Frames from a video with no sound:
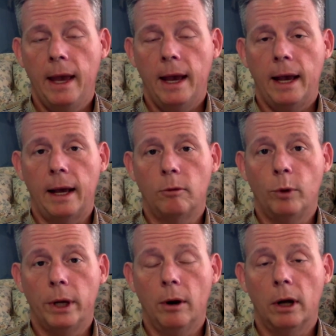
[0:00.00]
and
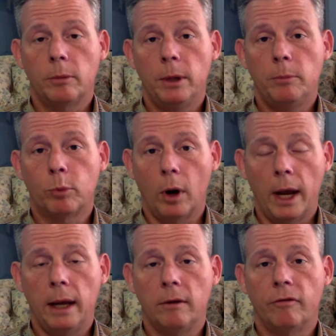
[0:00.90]
we ought to be
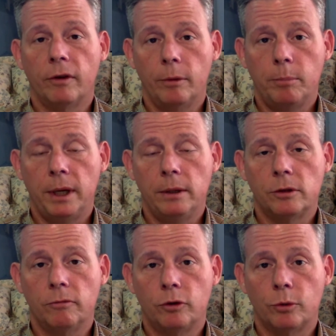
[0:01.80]
praying for the
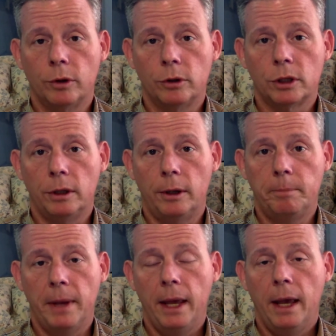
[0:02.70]
peace of
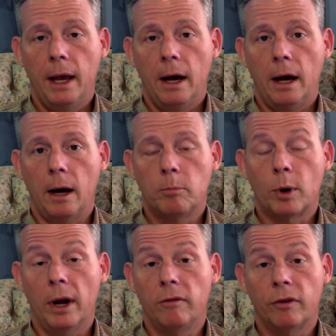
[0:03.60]
Jerusalem.
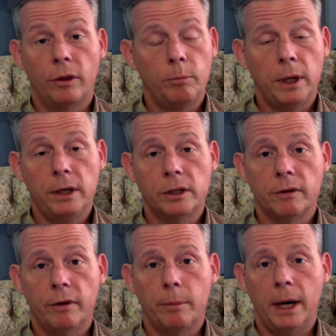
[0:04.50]
Pray for the peace
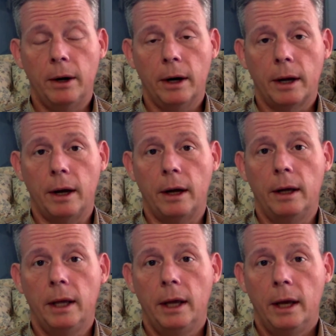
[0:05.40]
of America.
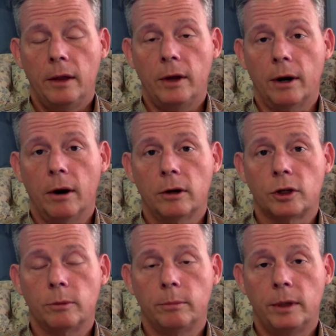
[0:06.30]
There are
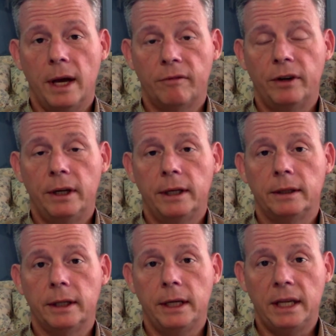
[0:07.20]
some
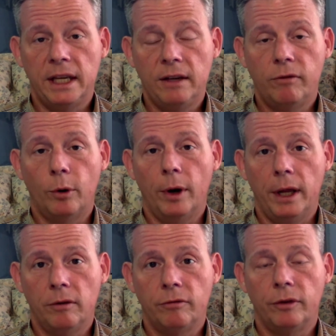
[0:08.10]
definitely evil
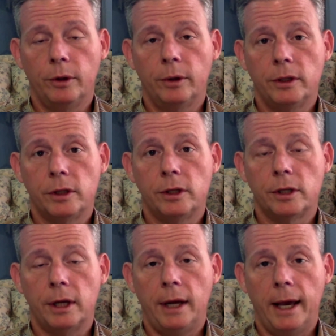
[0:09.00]

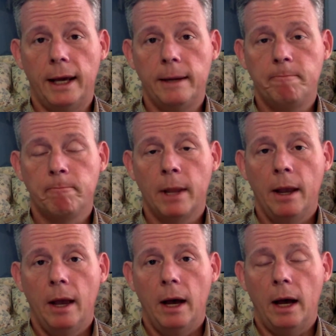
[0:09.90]
influences today.
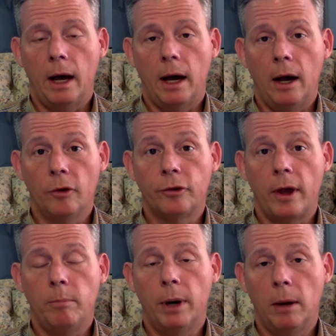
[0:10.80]
I'll
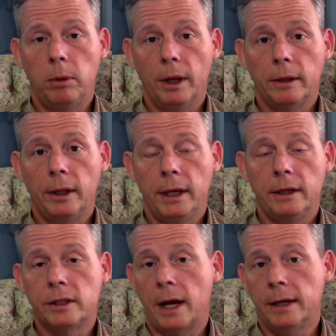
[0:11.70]
say publicly,
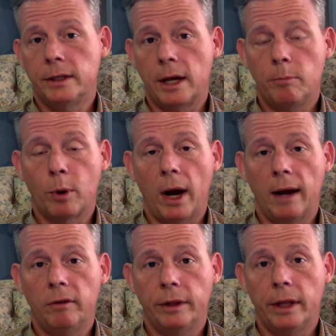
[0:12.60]
as I say
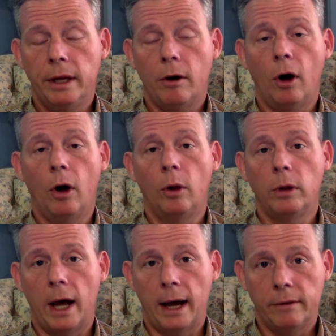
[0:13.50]
privately, all
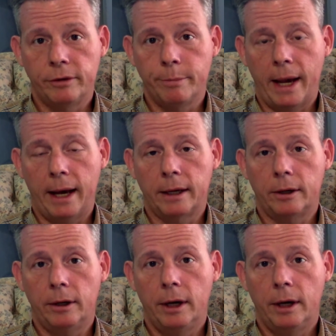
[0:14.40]
lives matter.